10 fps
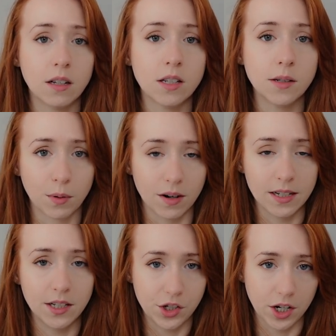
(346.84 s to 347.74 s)

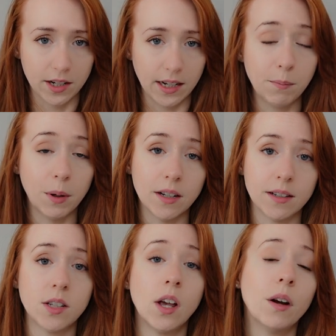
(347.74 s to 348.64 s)
sobriety journey
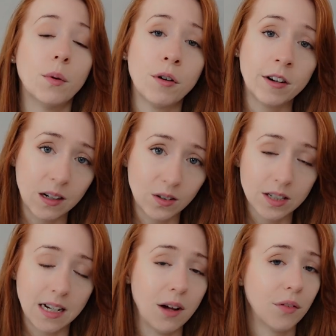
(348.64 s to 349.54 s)
because we were in
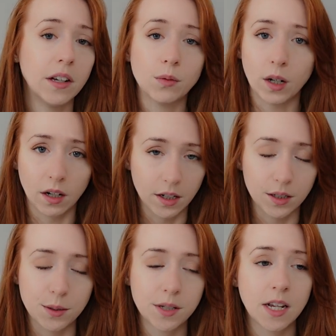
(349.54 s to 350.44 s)
lockdown, things were
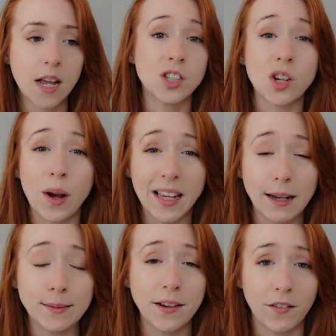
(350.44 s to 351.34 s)
closed, so I
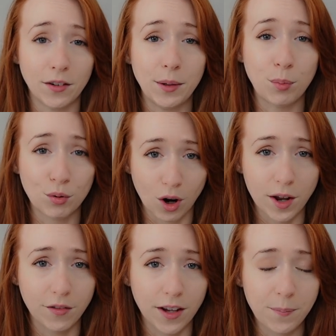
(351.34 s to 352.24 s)
kept it very
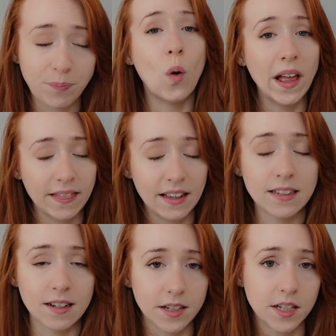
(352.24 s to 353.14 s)
private. When
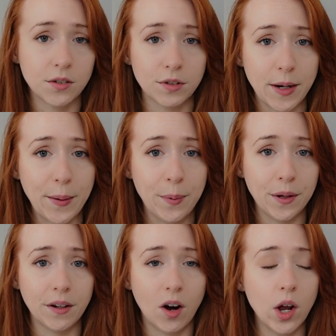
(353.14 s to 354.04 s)
things started to
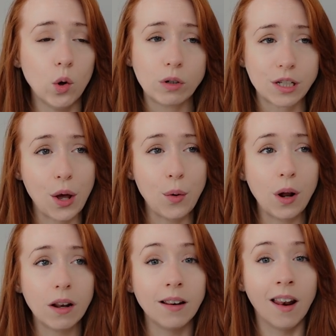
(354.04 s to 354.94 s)
reopen, I
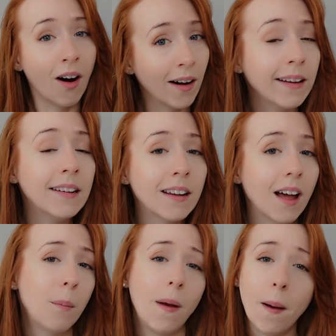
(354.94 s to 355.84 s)
also lied
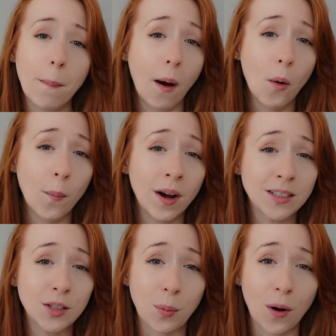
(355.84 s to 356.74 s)
a bit about my
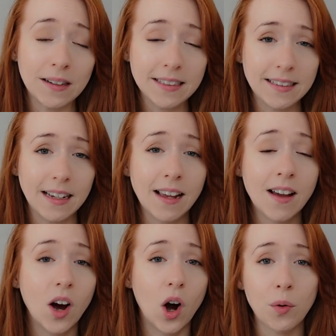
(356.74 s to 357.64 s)
sobriety.
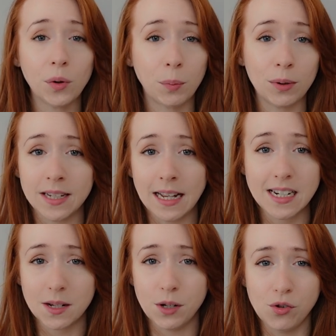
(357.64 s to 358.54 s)
I would
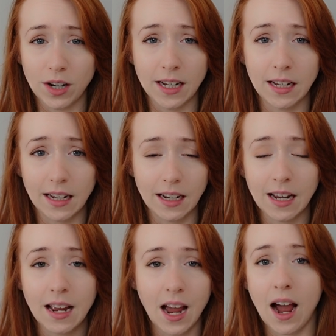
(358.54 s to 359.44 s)
pretend to be drinking
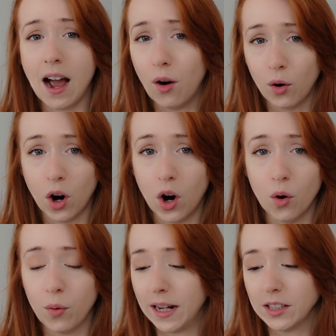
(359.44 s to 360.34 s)

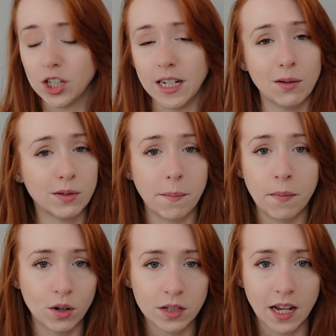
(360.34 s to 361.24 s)
alcohol when actually it was a
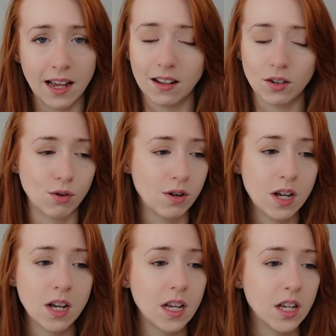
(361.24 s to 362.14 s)
mocktail, or
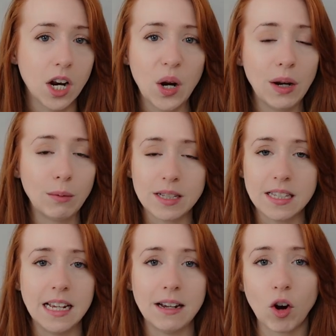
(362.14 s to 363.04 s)
you know, it was
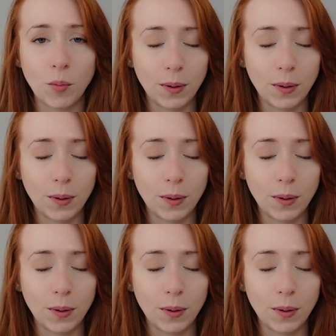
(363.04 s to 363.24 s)
zero